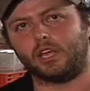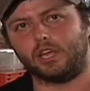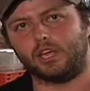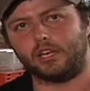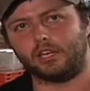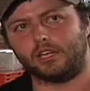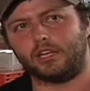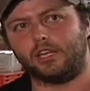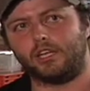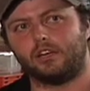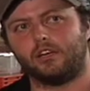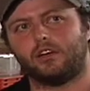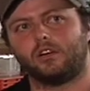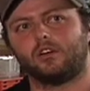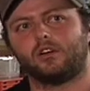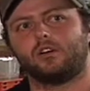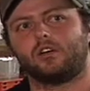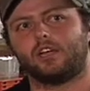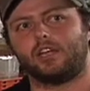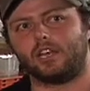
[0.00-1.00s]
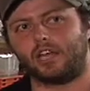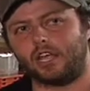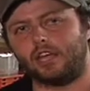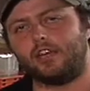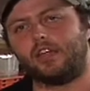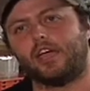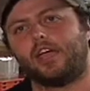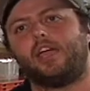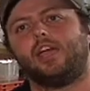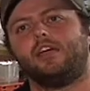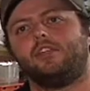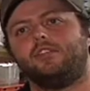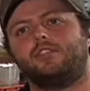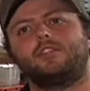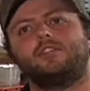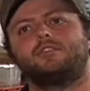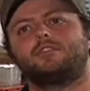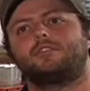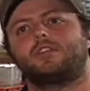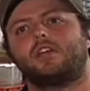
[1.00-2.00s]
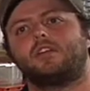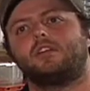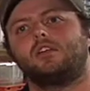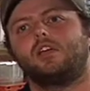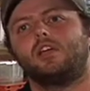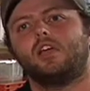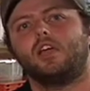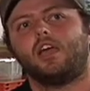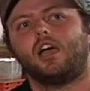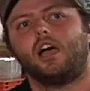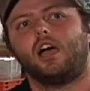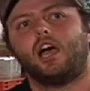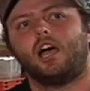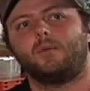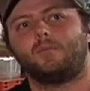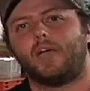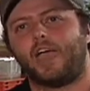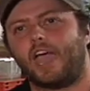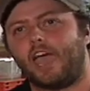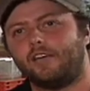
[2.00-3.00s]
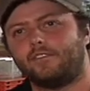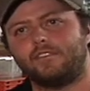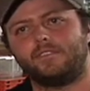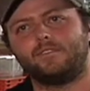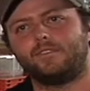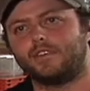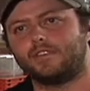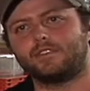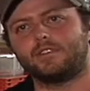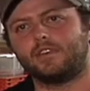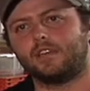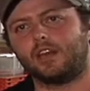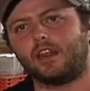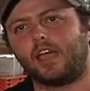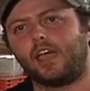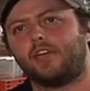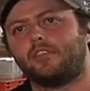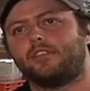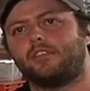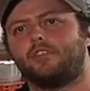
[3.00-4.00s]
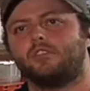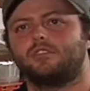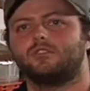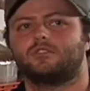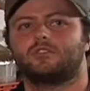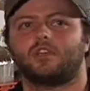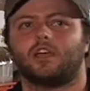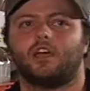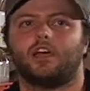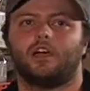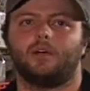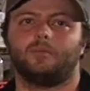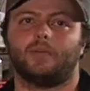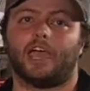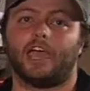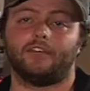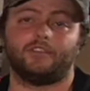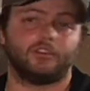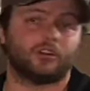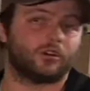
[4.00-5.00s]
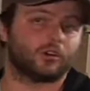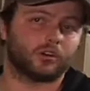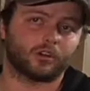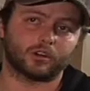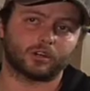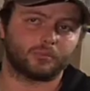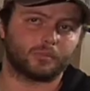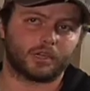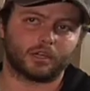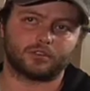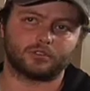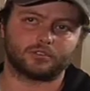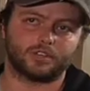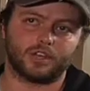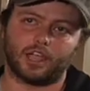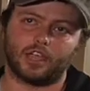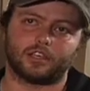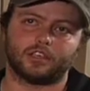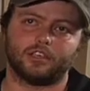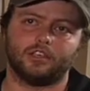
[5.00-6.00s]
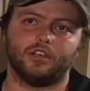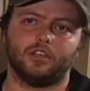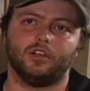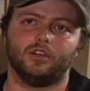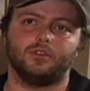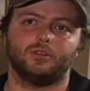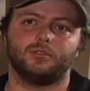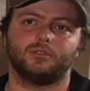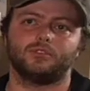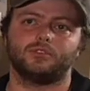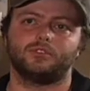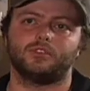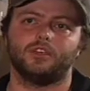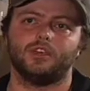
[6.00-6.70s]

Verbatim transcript: in here and into Athens that haven't visited Athens, haven't heard about Jackie O's,